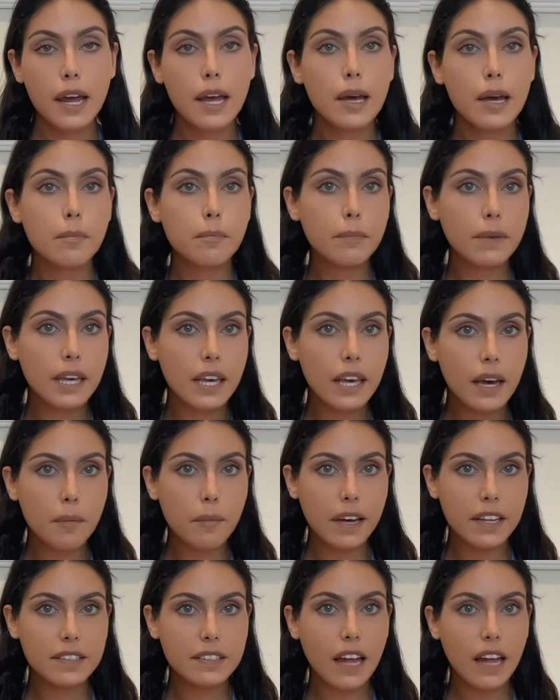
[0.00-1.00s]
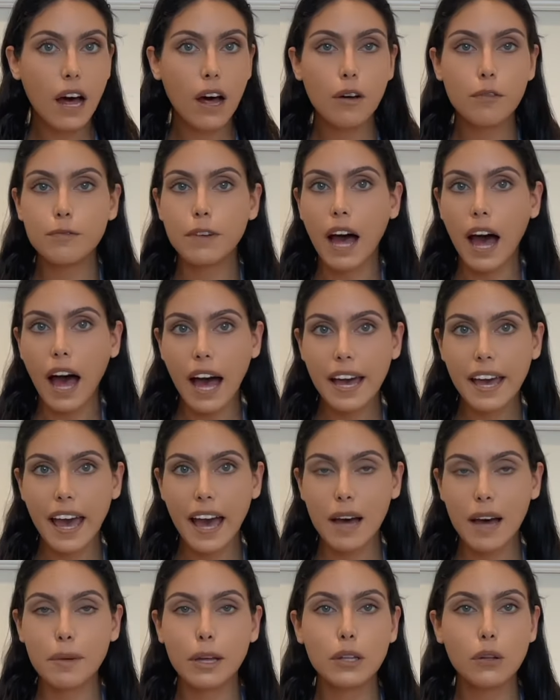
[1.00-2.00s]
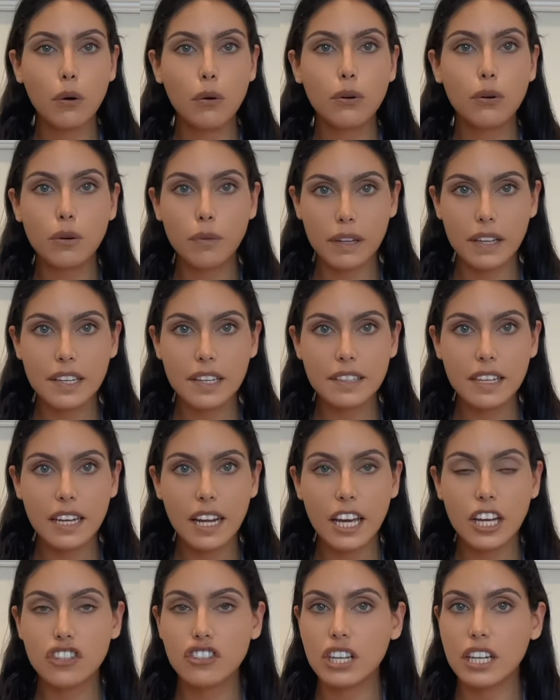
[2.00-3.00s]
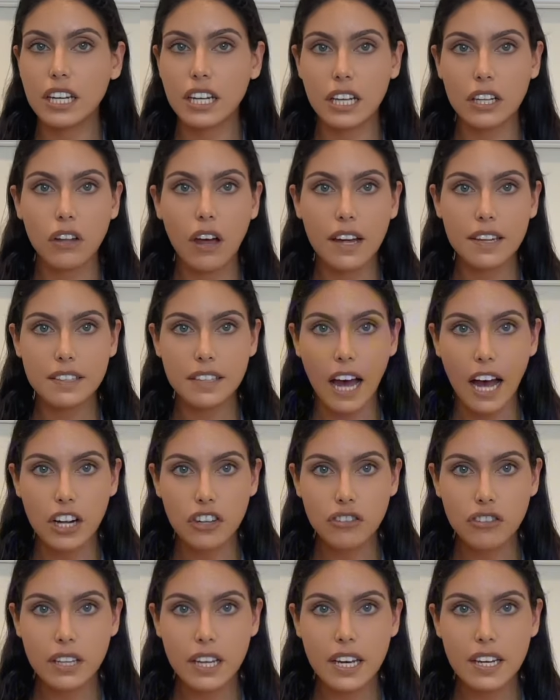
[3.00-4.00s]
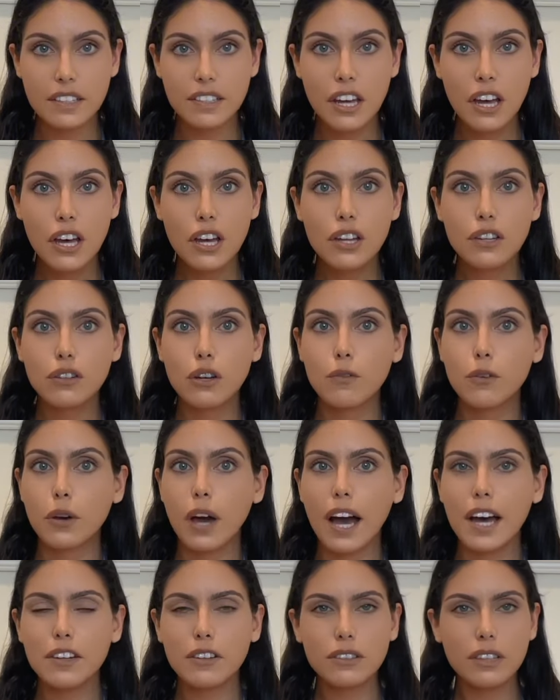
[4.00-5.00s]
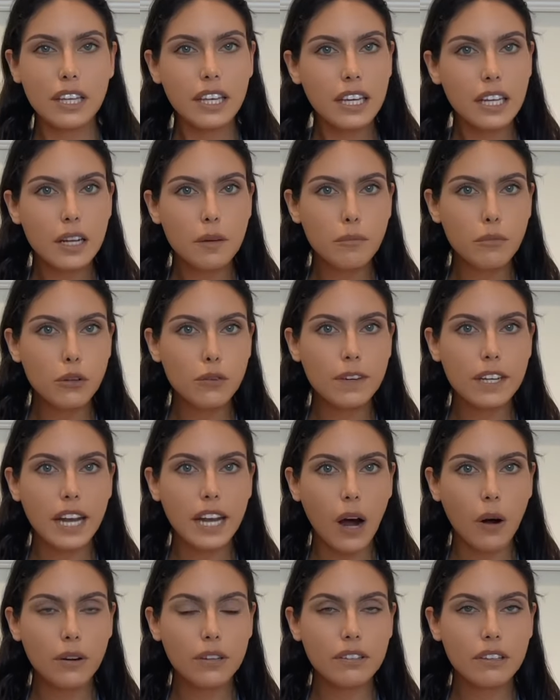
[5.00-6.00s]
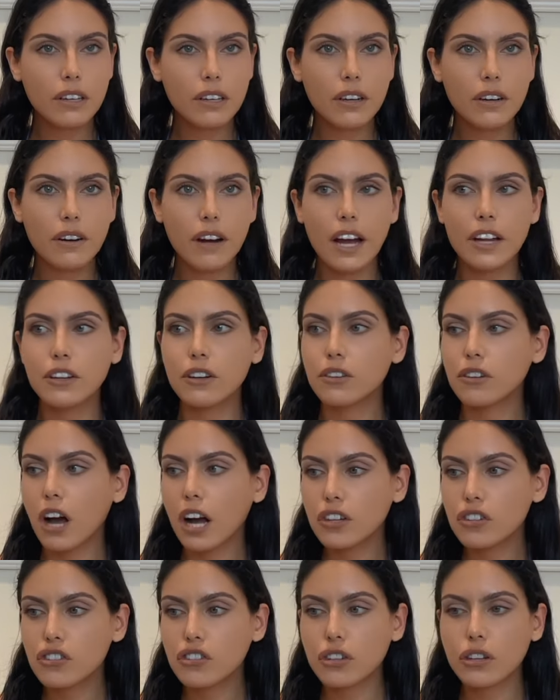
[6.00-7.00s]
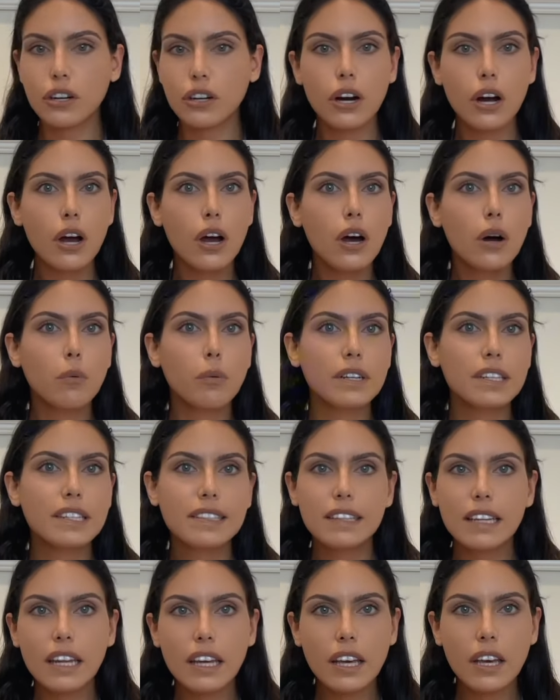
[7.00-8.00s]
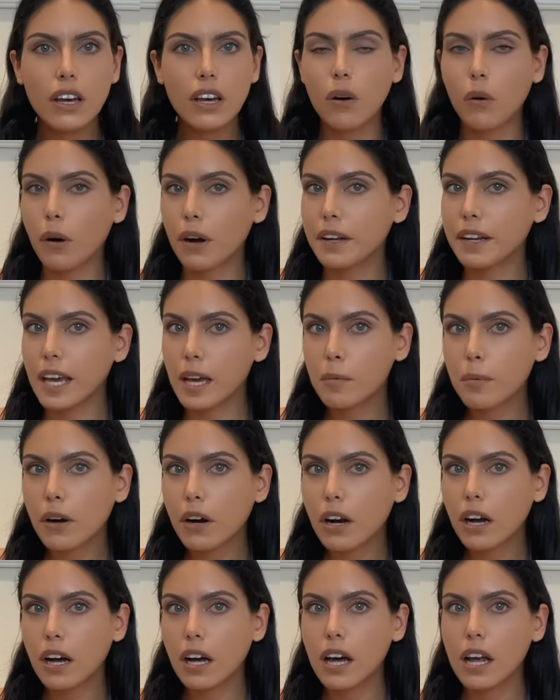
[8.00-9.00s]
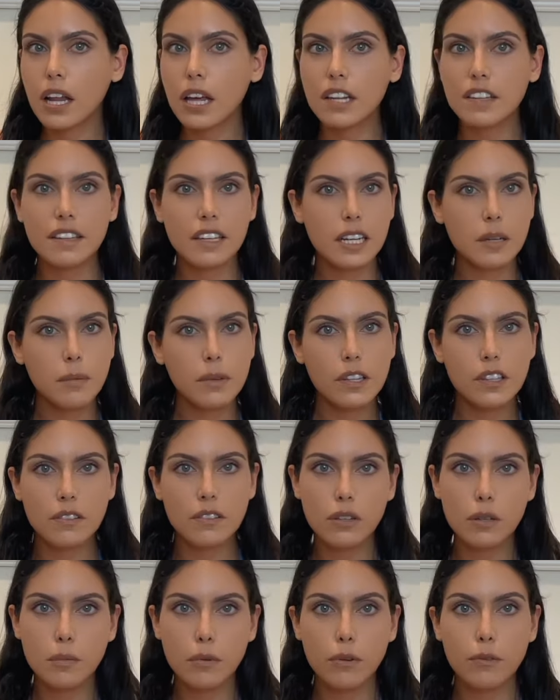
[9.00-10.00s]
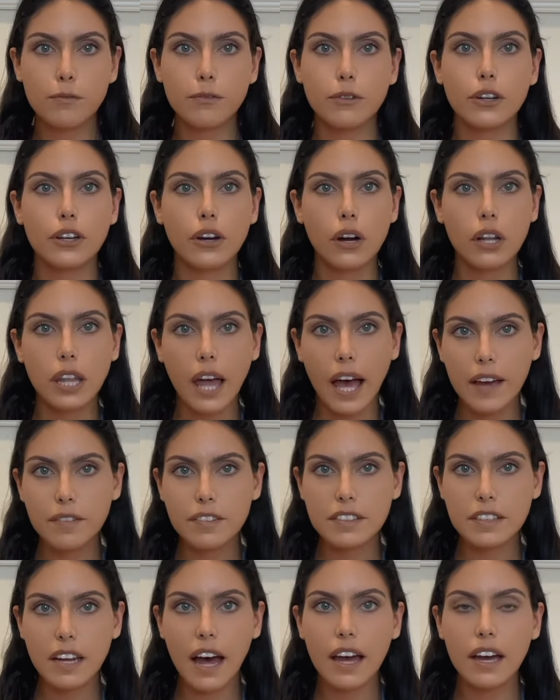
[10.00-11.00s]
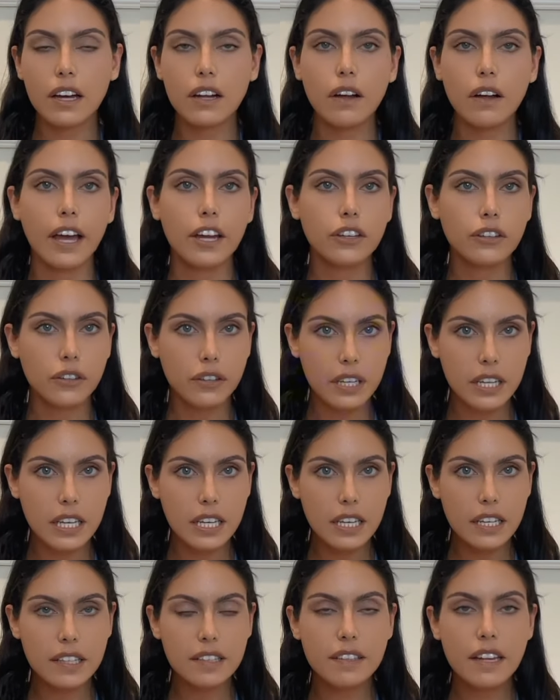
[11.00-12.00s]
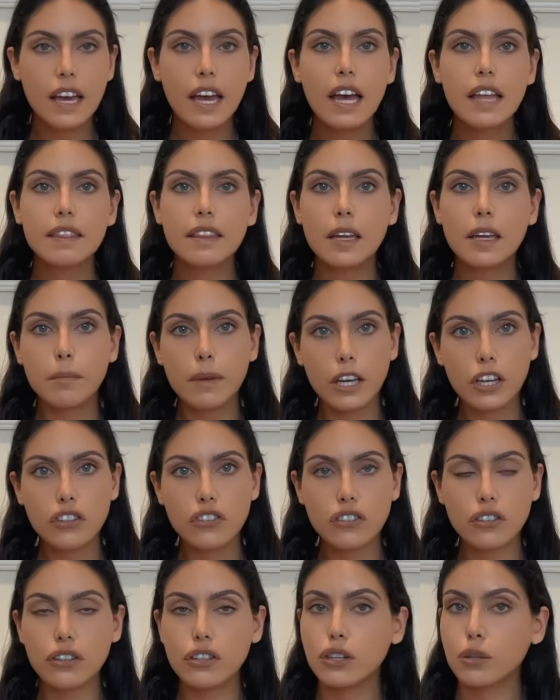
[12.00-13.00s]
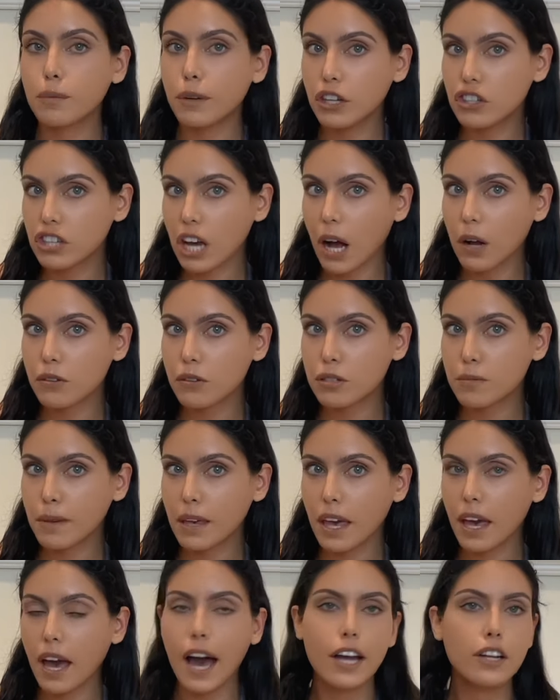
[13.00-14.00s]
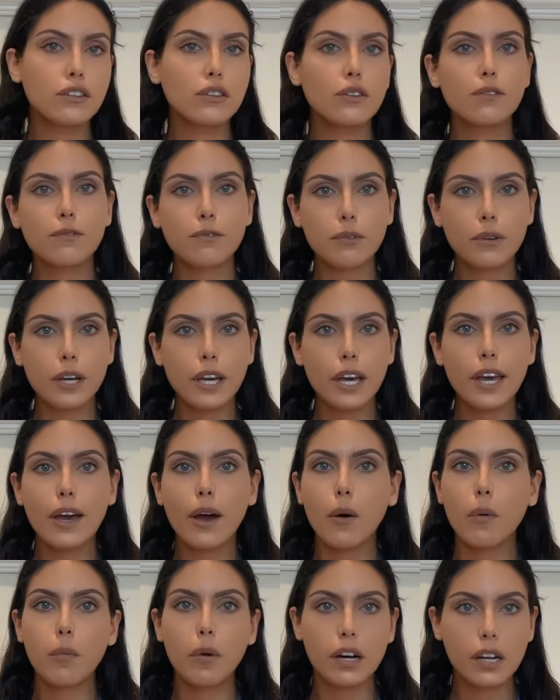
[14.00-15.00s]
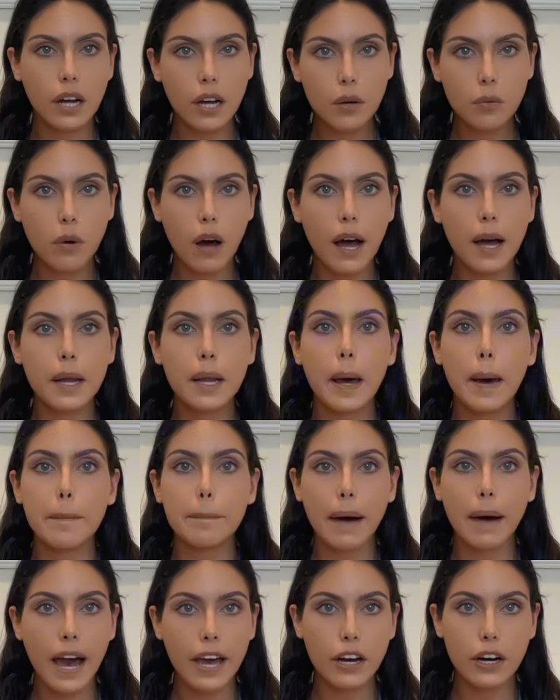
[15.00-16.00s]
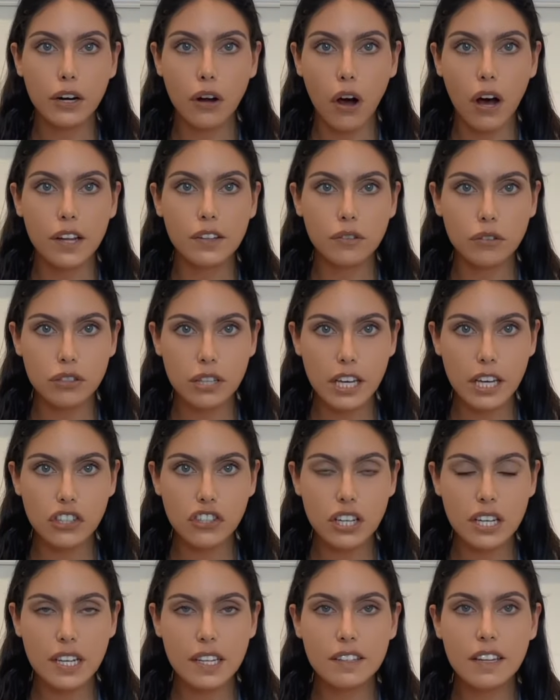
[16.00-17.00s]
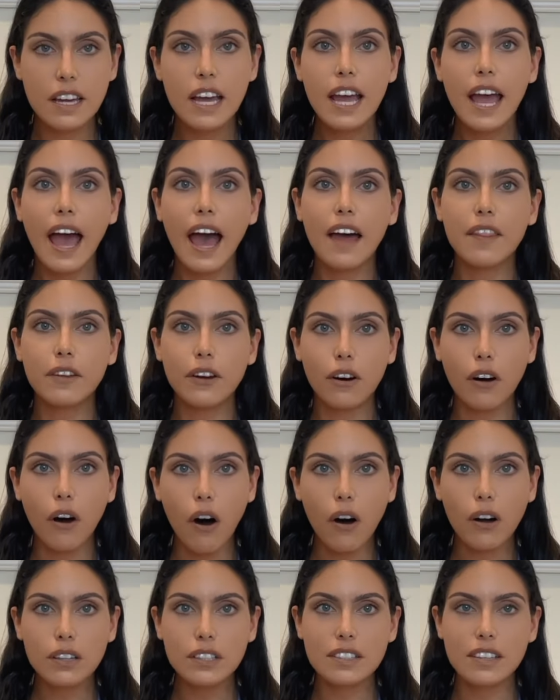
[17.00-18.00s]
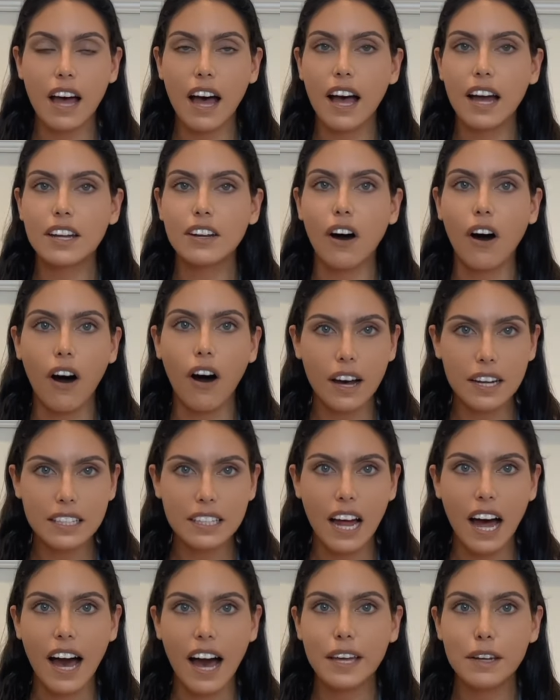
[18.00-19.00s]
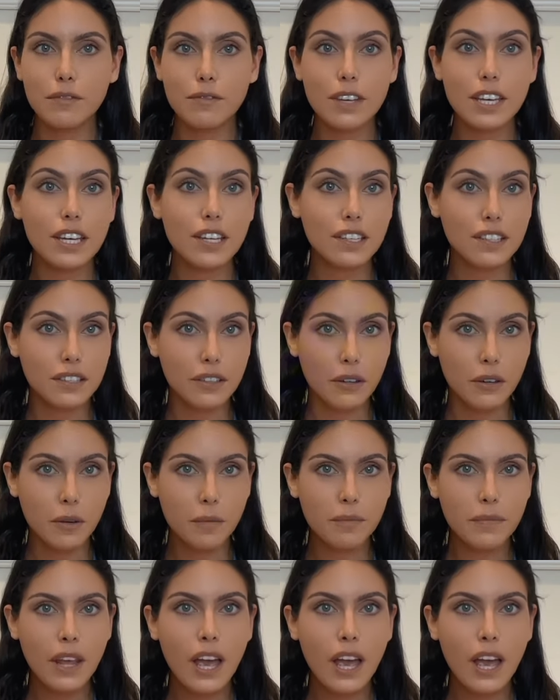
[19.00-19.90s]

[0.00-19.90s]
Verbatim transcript: Me, myself, I am a local real estate agent in Los Angeles. So if you guys are thinking of moving out here and you're not sure what city or neighborhood is gonna be suitable for your lifestyle and your needs, then make sure you reach out to me. I do free one-on-one buyer consultations and they're all done online via Zoom.